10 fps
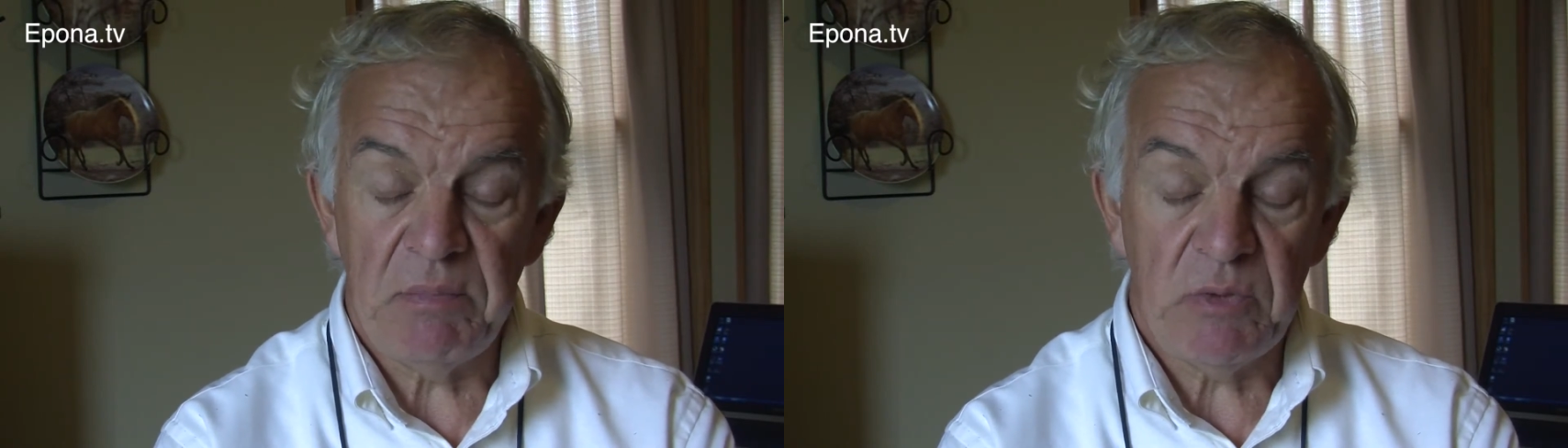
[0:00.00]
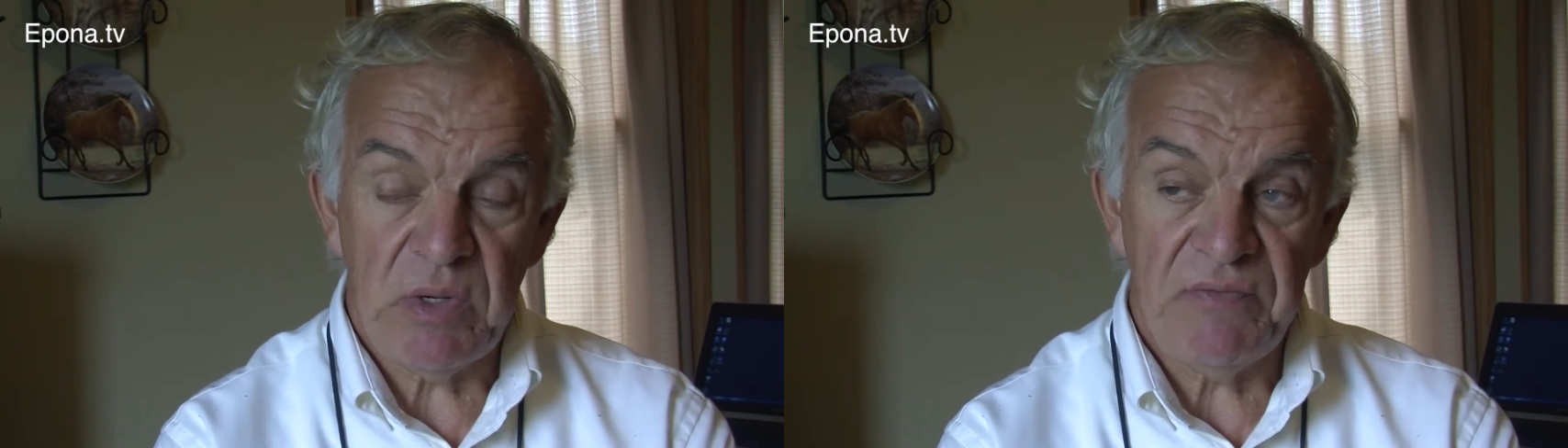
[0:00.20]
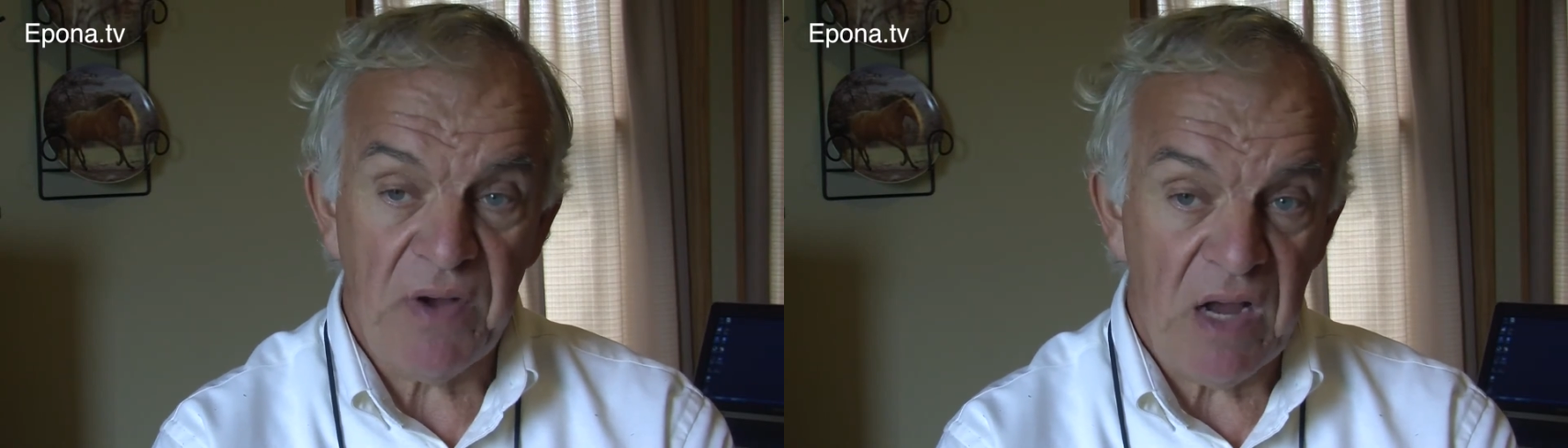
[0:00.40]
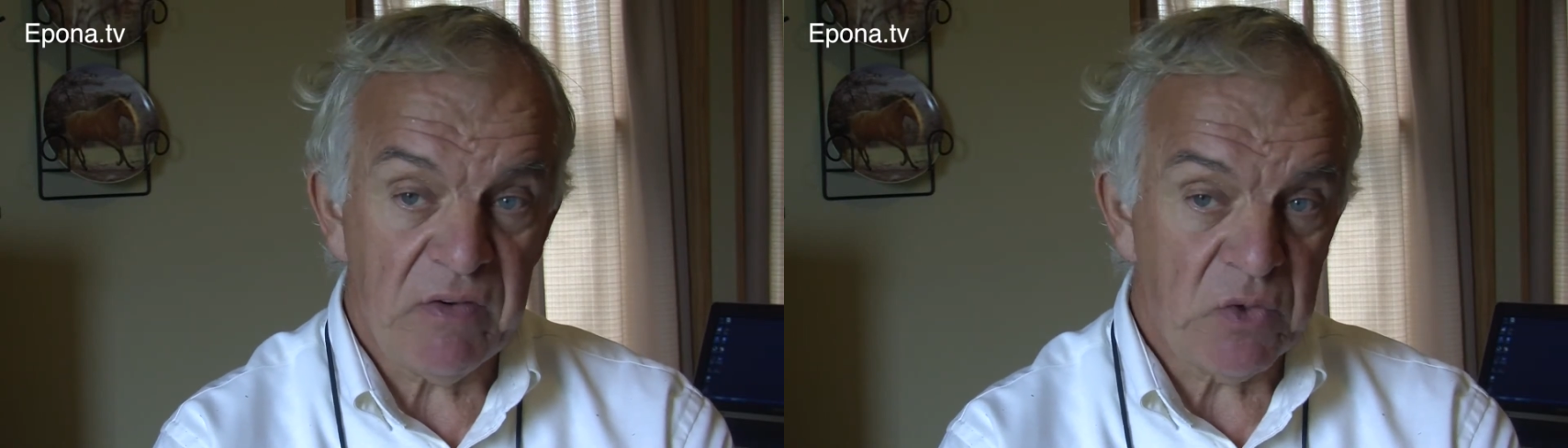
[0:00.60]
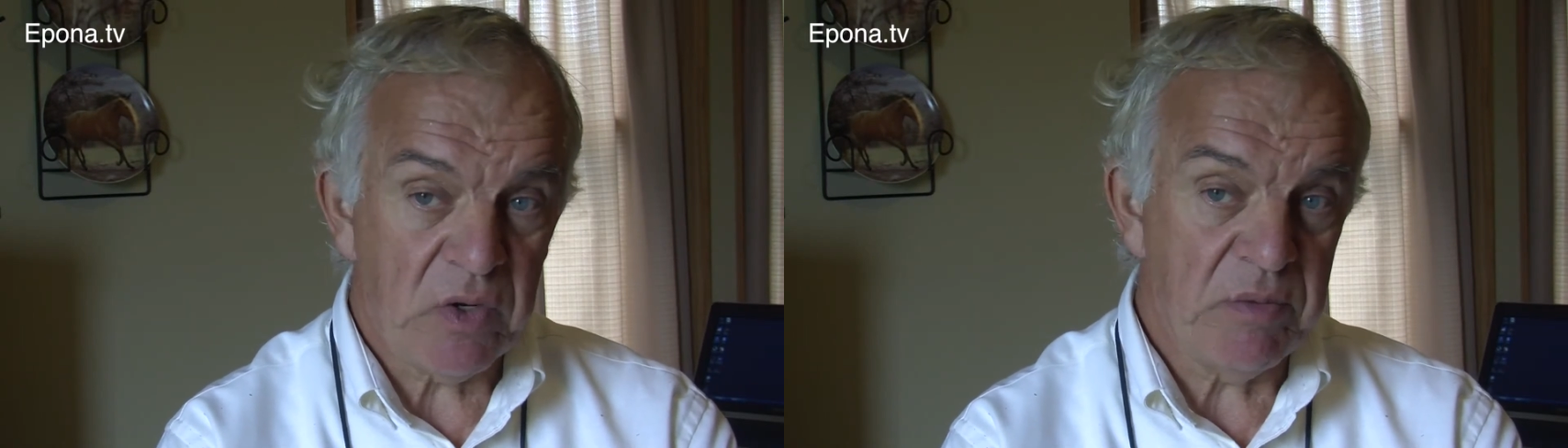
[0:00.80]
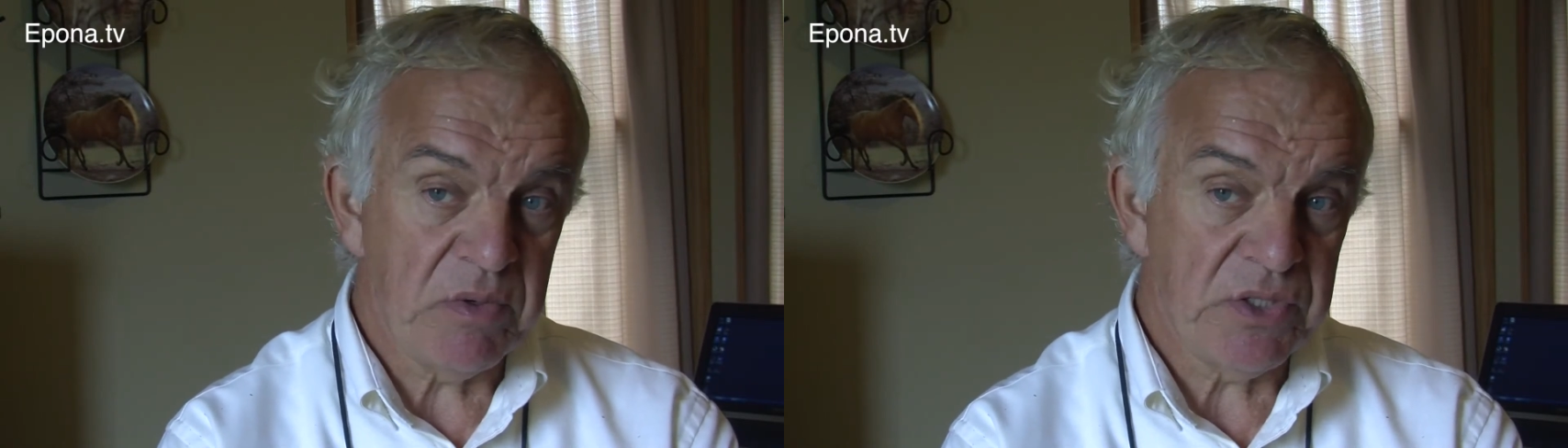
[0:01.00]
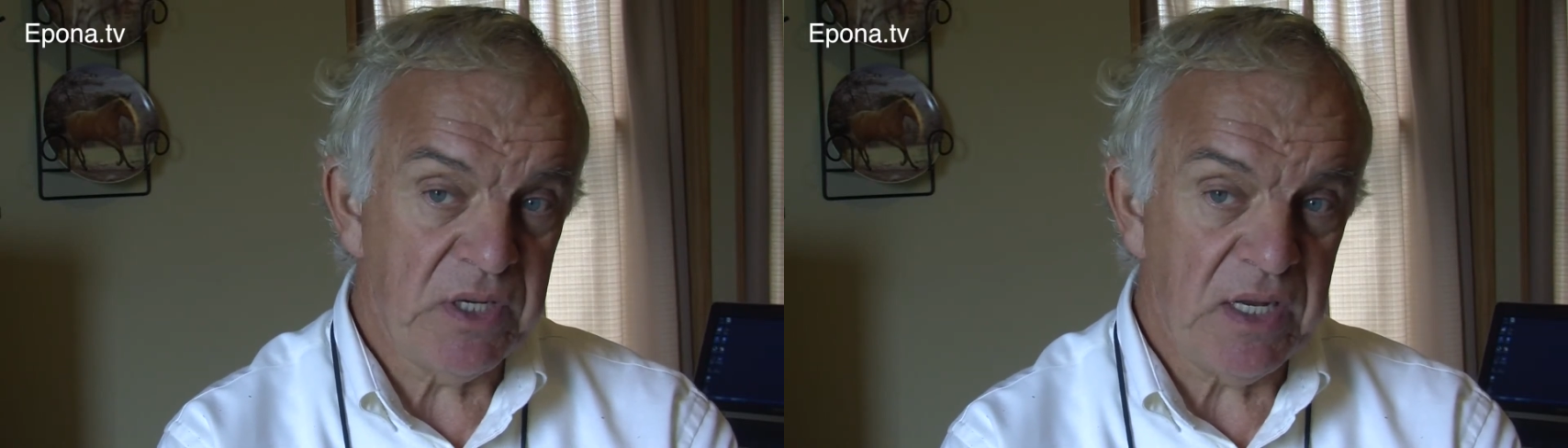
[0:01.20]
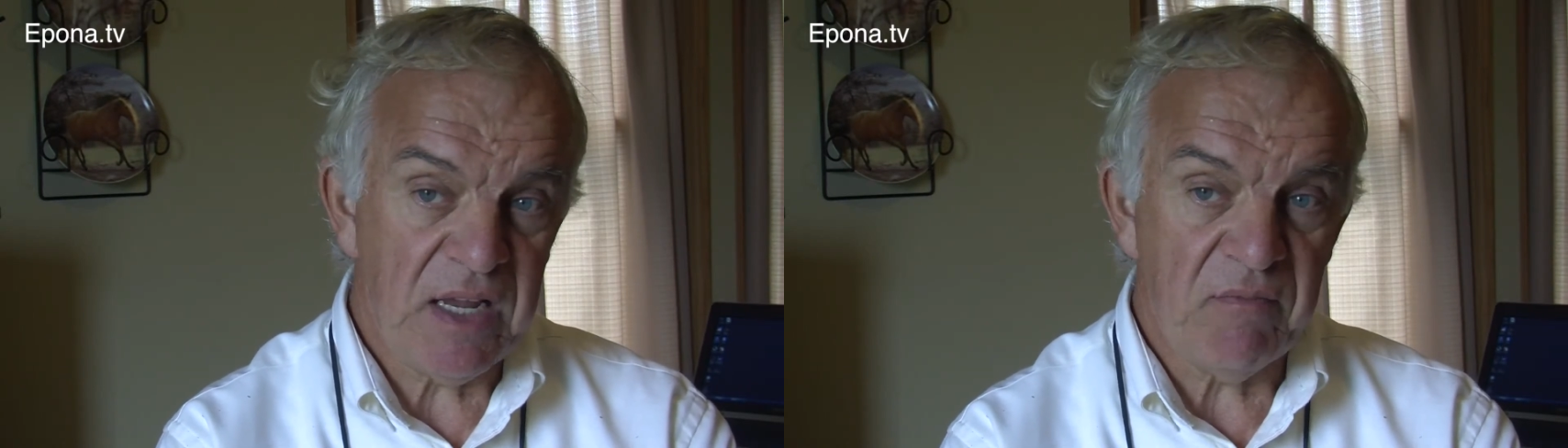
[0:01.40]
between 5 and 20
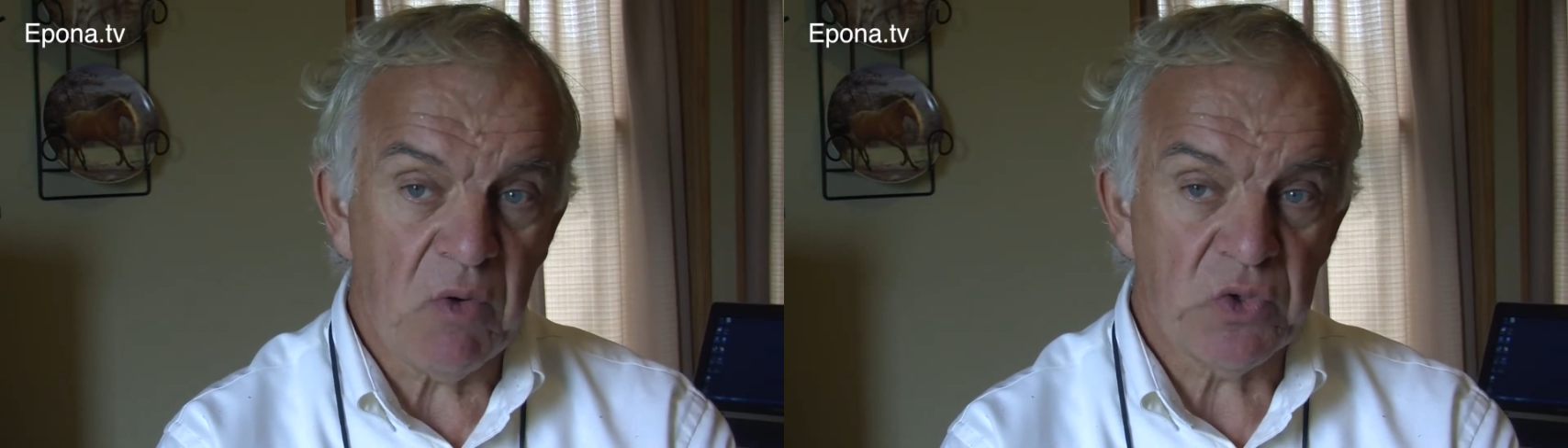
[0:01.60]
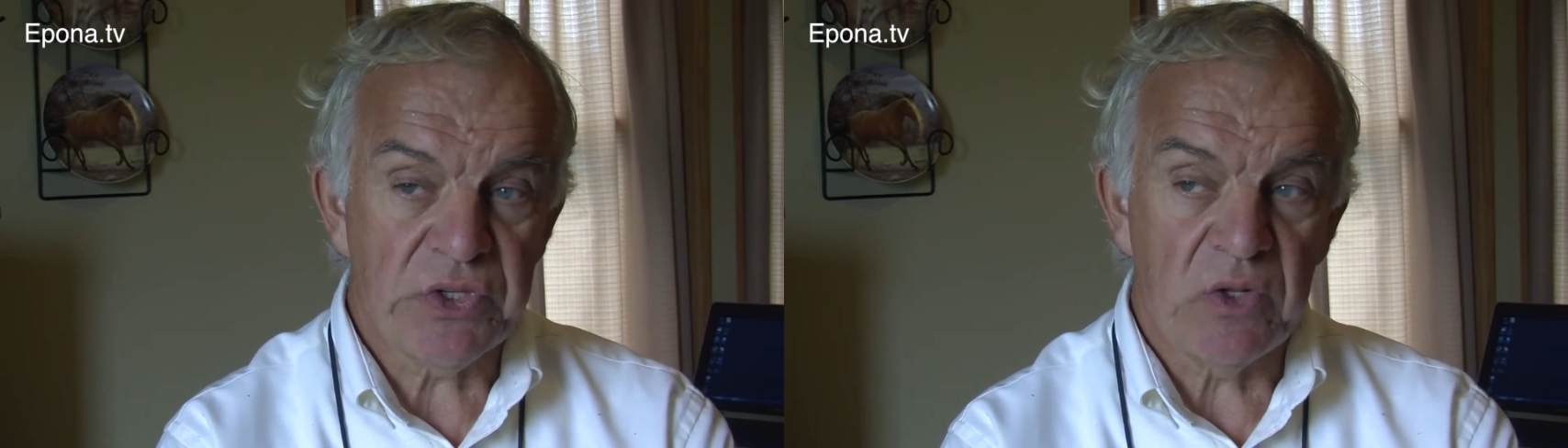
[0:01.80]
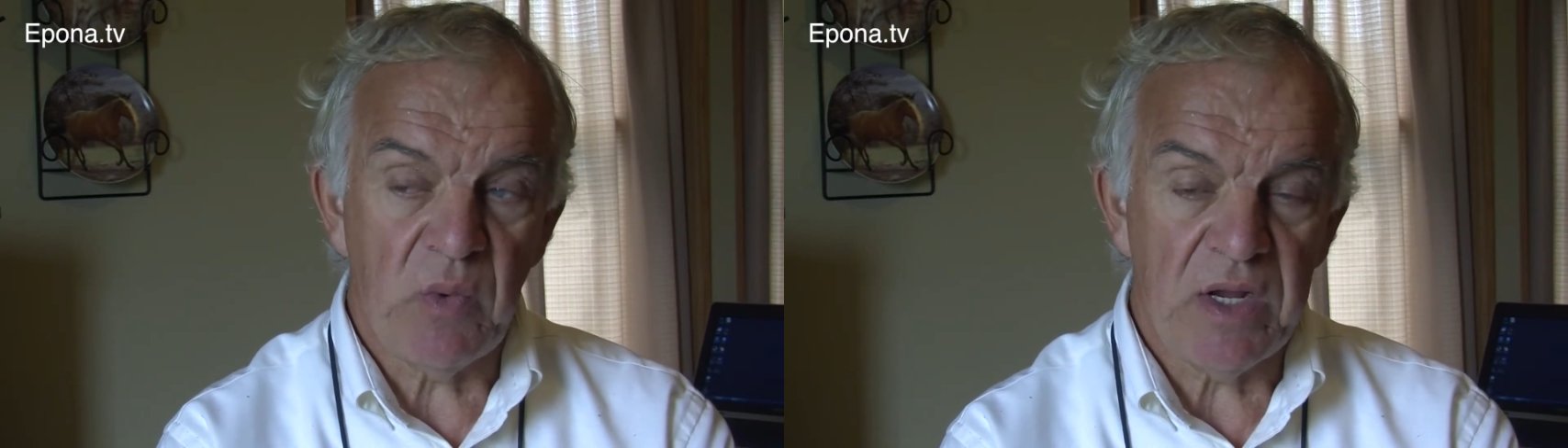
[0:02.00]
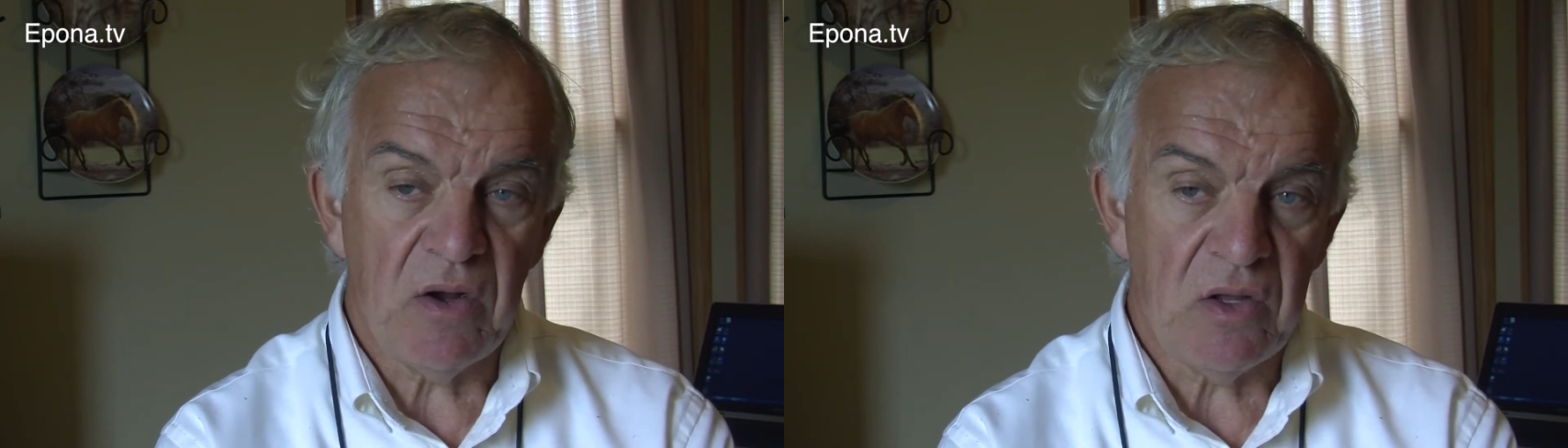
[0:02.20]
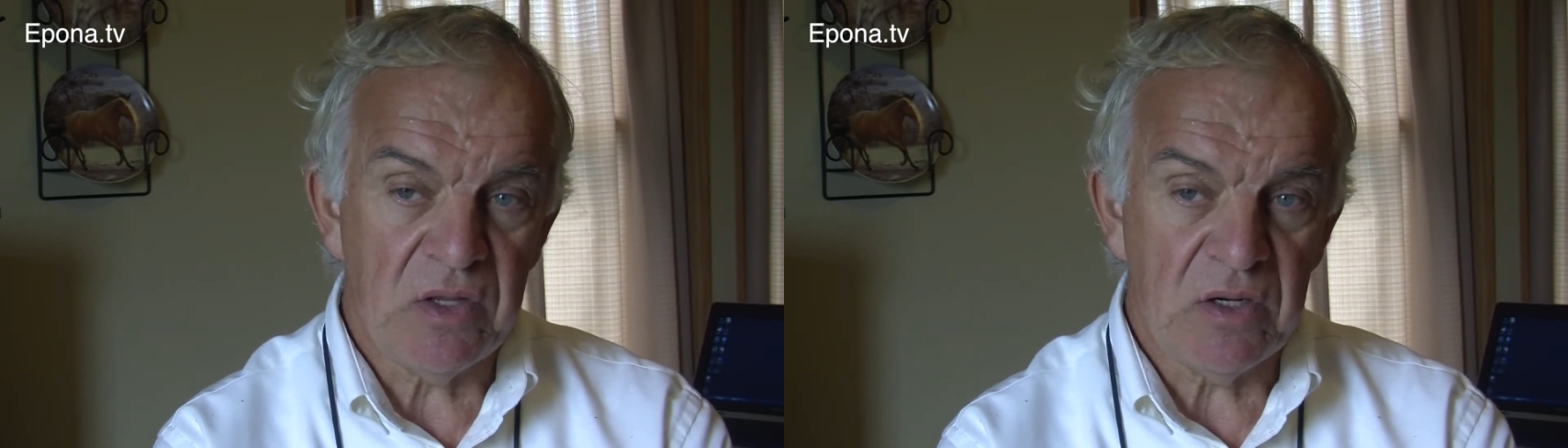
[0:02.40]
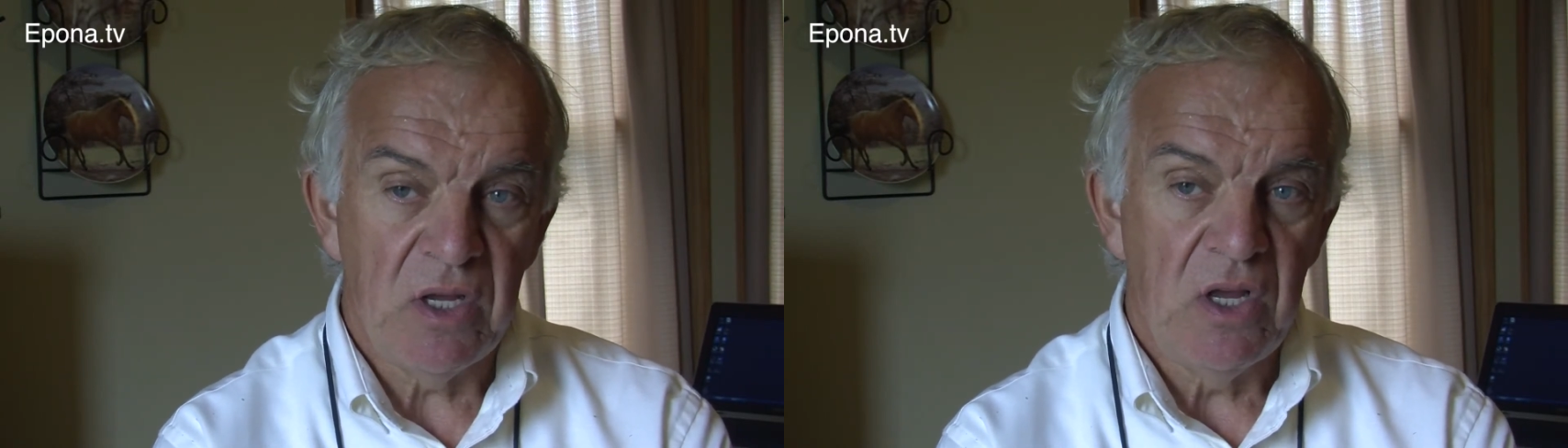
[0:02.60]
percent, and have most of the weight on the